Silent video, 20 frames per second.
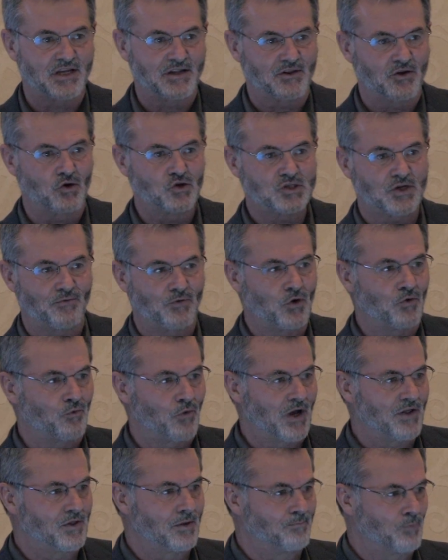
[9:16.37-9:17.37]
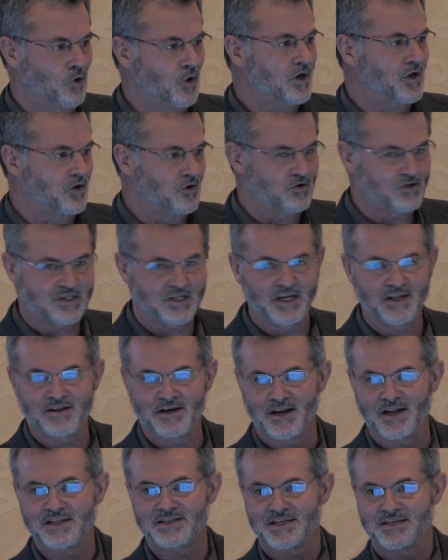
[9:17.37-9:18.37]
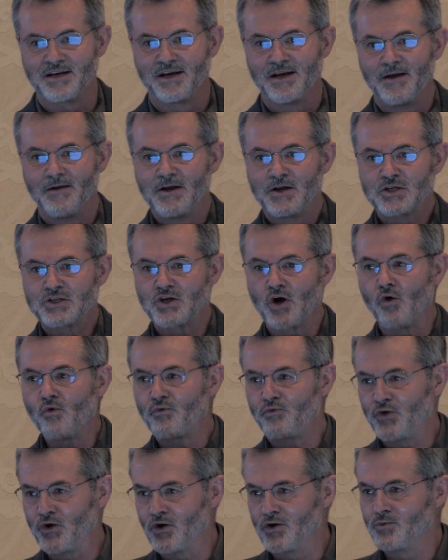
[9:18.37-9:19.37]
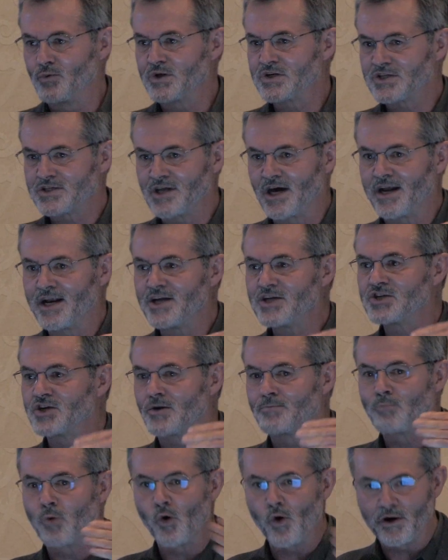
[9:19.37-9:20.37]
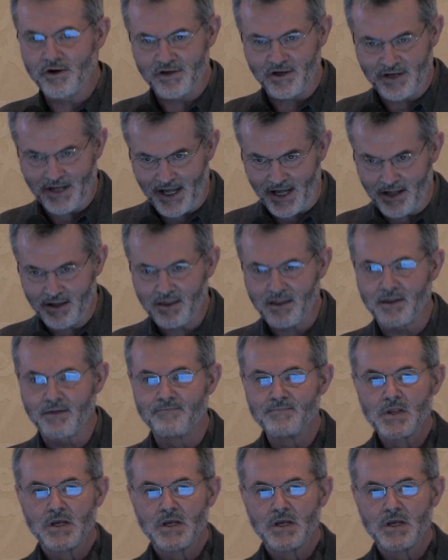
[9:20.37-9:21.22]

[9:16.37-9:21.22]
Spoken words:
Those of you who've read the book, you'll see that it's so filled with studies, you're bored to death.